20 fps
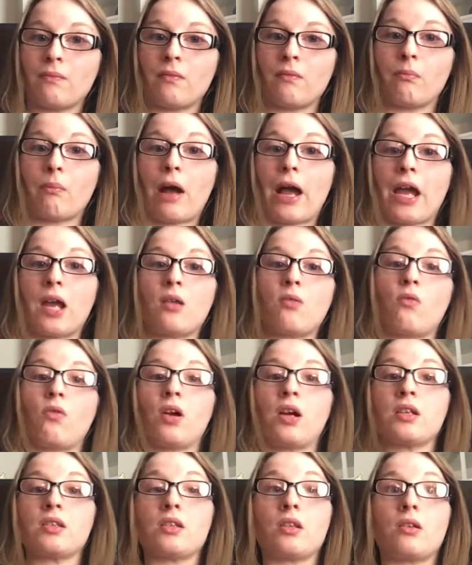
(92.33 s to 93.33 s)
Mine
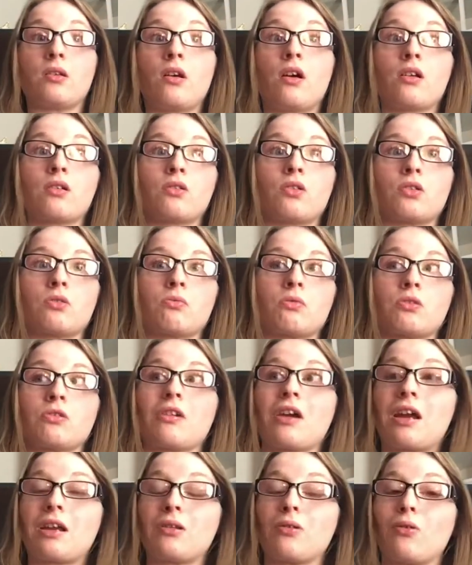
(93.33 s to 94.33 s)
was the doctors were
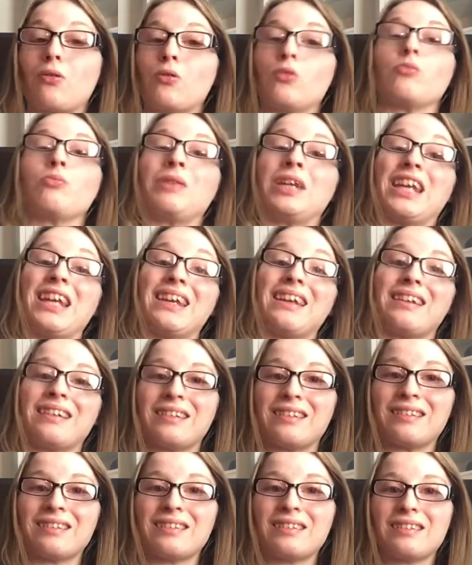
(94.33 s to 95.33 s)
trying to hold me in
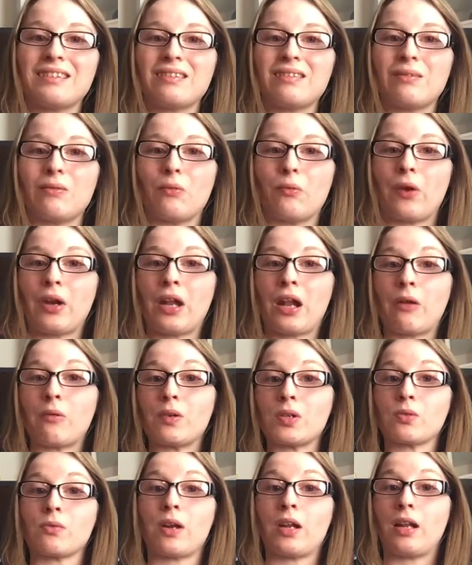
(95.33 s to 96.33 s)
when I
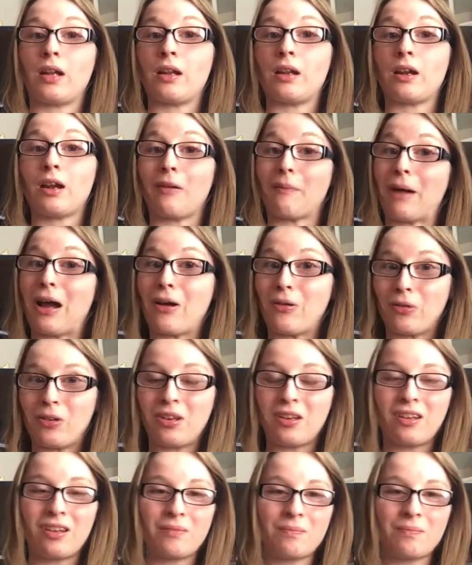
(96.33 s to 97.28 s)
was ready to come out.